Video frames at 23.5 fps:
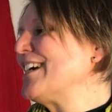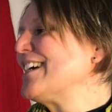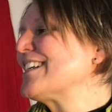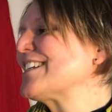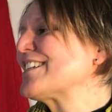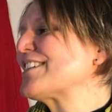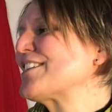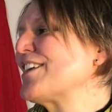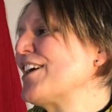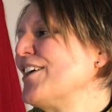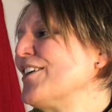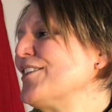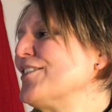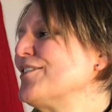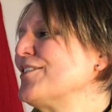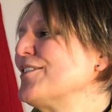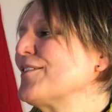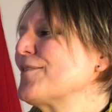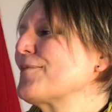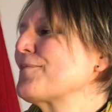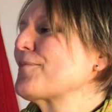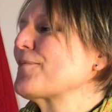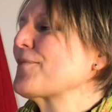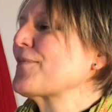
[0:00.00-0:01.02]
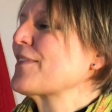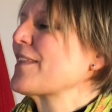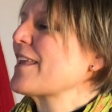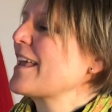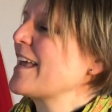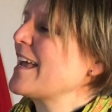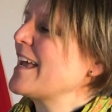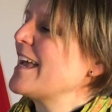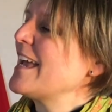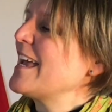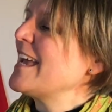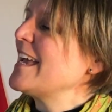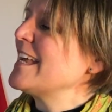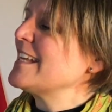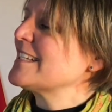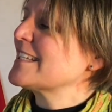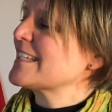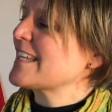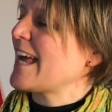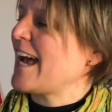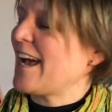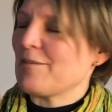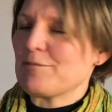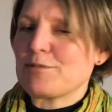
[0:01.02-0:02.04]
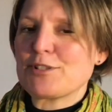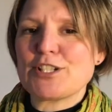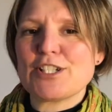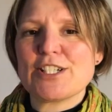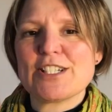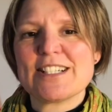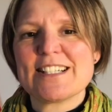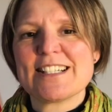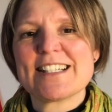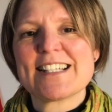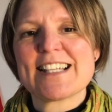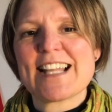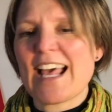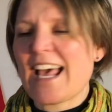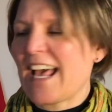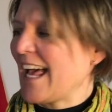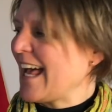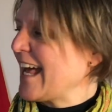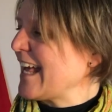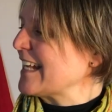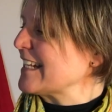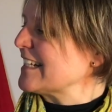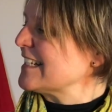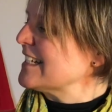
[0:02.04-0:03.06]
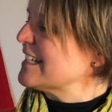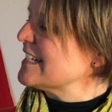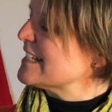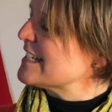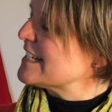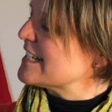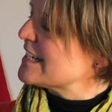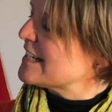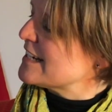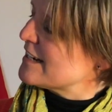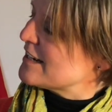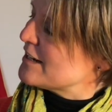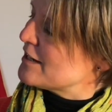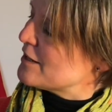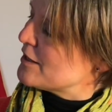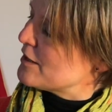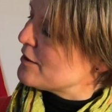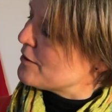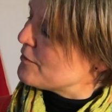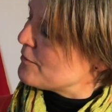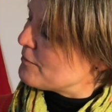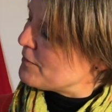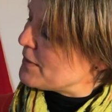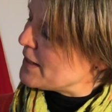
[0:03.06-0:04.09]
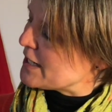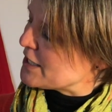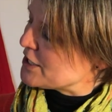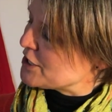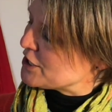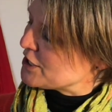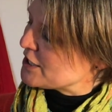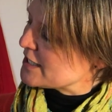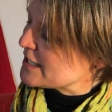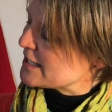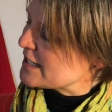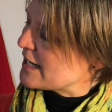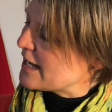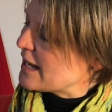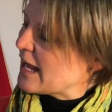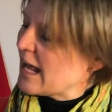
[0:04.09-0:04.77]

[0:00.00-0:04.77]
So it's captions and pictures.